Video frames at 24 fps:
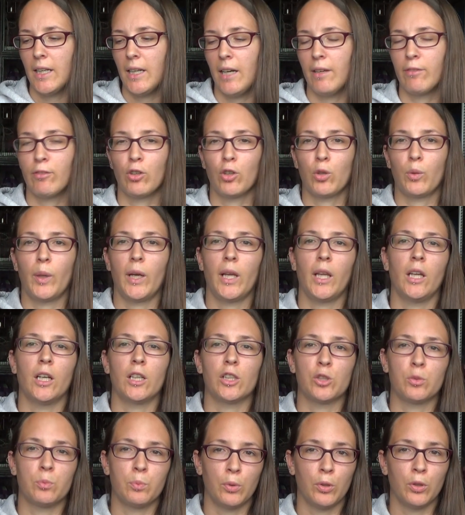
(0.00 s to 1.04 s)
I've got quite a
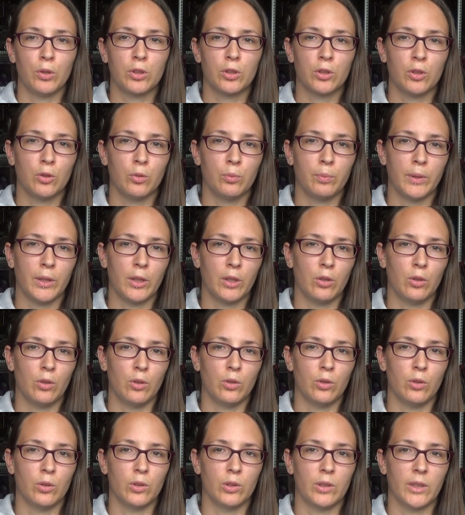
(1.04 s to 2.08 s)
large bottle
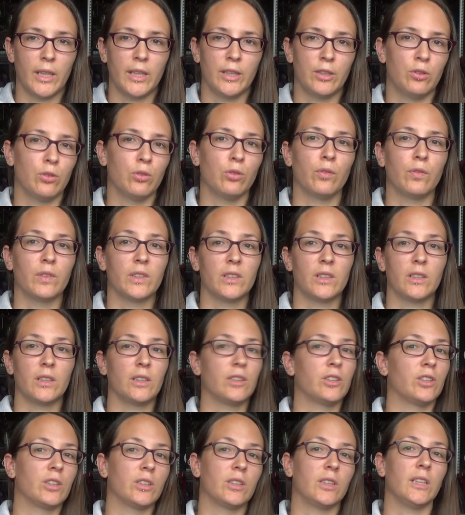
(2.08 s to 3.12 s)
because I do obviously,
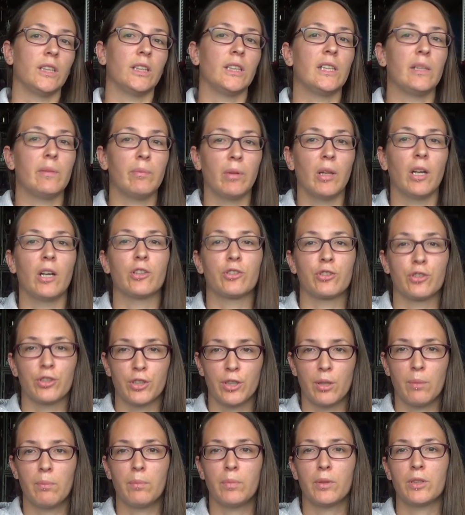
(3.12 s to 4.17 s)
as you can see, keep larger
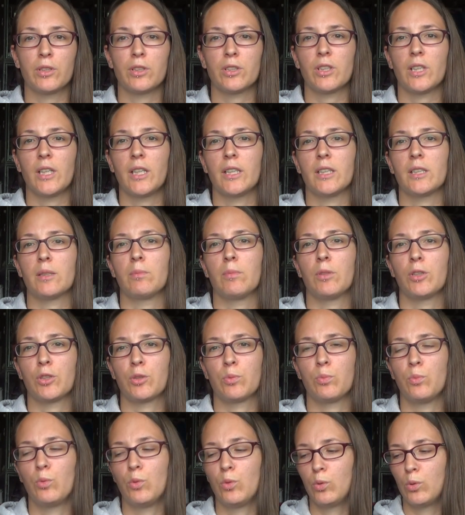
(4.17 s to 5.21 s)
numbers, and it's
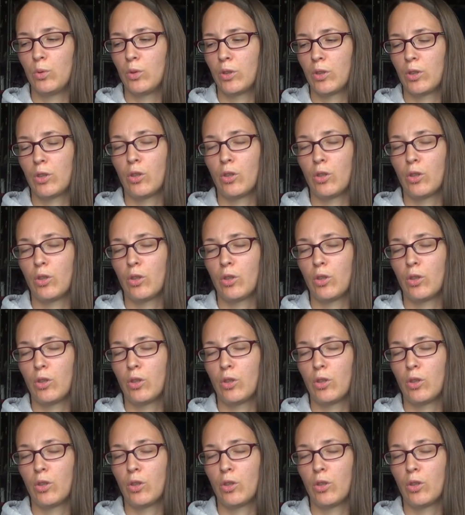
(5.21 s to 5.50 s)
much more